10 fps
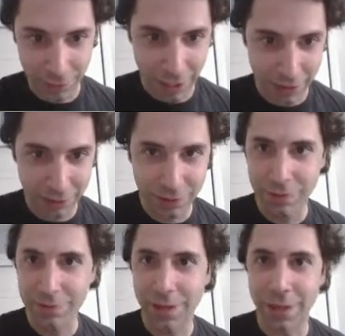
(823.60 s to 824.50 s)
Yes.
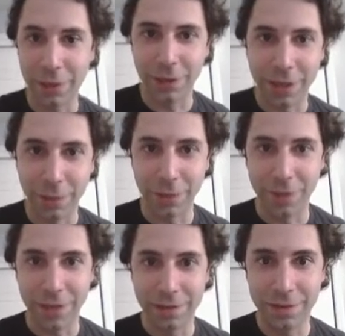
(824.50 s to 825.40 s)
And I click on a
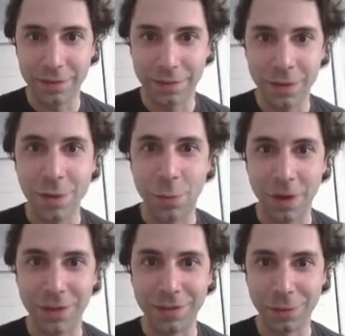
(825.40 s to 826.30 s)
green flag.
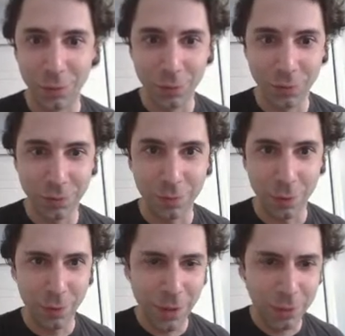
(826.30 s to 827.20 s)
One, two.
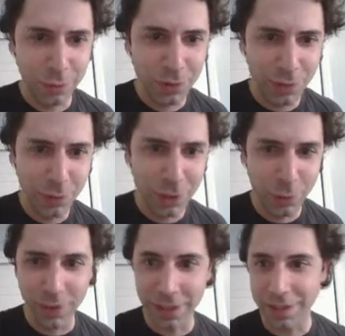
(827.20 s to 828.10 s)
Oh, that was really,
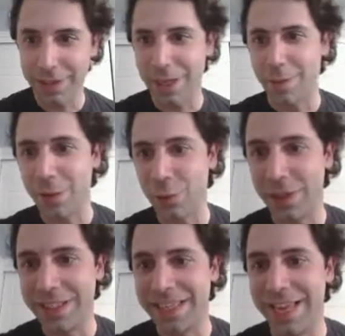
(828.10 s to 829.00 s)
really quick. Let me do
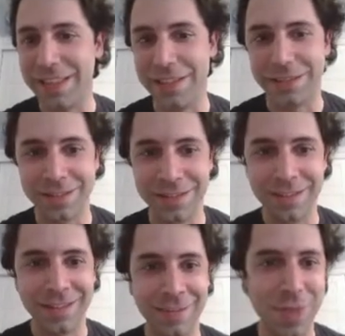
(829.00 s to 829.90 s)
a 10.
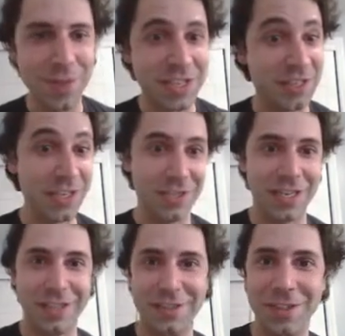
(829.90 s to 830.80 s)
Maybe that's not
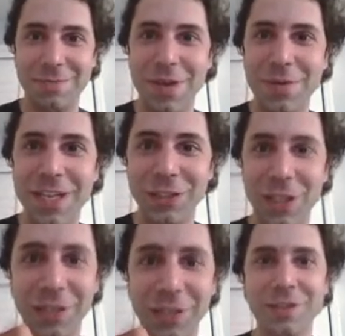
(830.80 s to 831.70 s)
seconds then. Maybe they
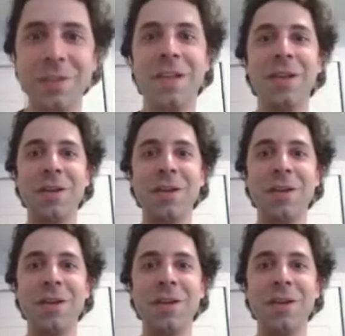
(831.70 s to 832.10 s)
change this.